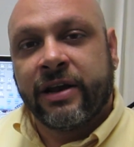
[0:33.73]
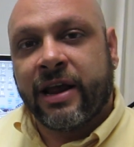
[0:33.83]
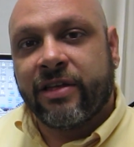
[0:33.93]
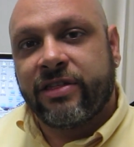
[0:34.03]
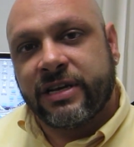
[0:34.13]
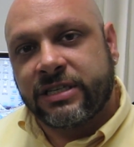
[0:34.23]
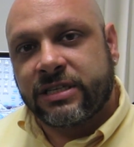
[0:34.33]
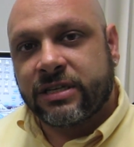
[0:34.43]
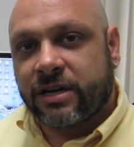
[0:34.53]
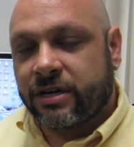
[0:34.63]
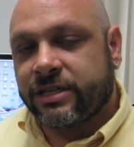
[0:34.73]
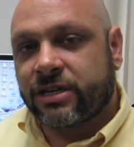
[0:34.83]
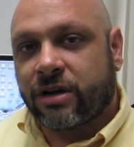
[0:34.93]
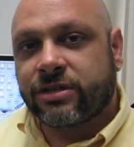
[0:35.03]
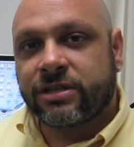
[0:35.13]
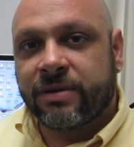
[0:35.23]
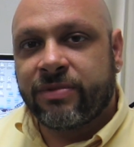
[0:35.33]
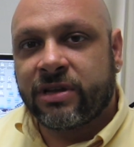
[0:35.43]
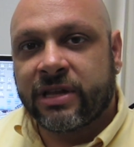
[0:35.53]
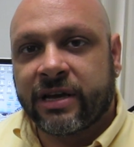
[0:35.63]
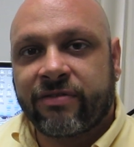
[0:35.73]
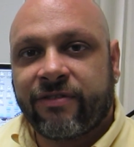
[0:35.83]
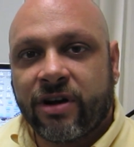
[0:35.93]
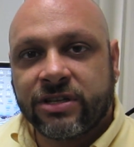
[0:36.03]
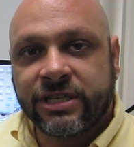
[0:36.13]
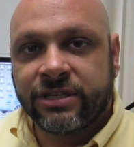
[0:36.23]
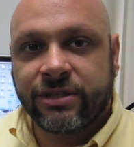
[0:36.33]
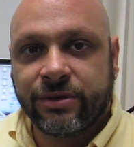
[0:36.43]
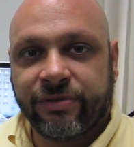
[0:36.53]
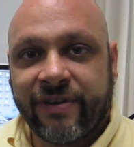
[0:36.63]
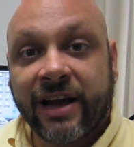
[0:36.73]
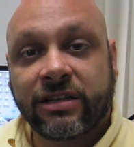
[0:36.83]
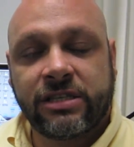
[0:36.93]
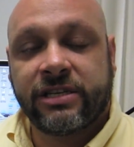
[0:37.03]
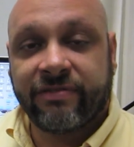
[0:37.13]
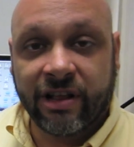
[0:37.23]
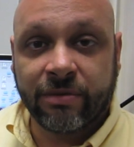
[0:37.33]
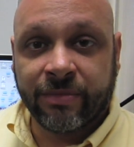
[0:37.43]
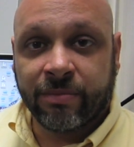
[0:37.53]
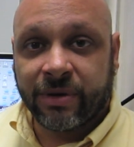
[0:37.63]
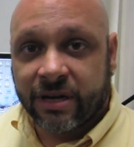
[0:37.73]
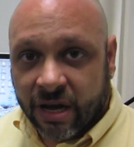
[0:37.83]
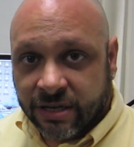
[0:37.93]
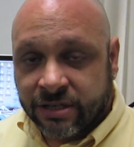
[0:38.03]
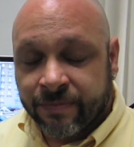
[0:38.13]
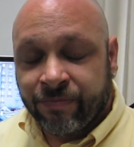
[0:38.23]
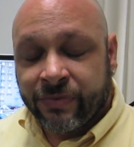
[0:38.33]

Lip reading: Now this is also something that falls into faculty development, because